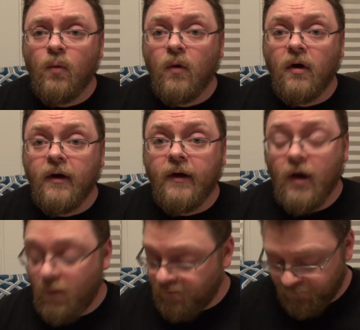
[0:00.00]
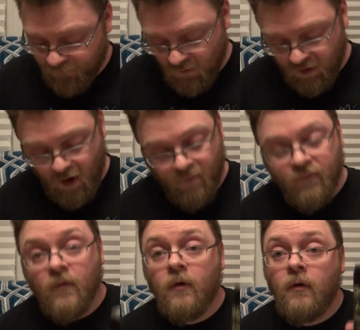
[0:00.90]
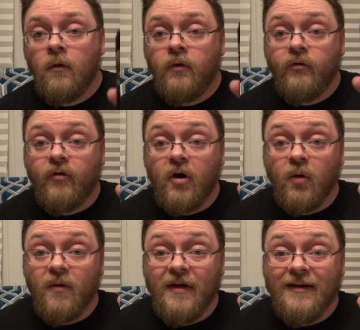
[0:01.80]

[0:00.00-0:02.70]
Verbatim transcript: We're gonna go. So, starting with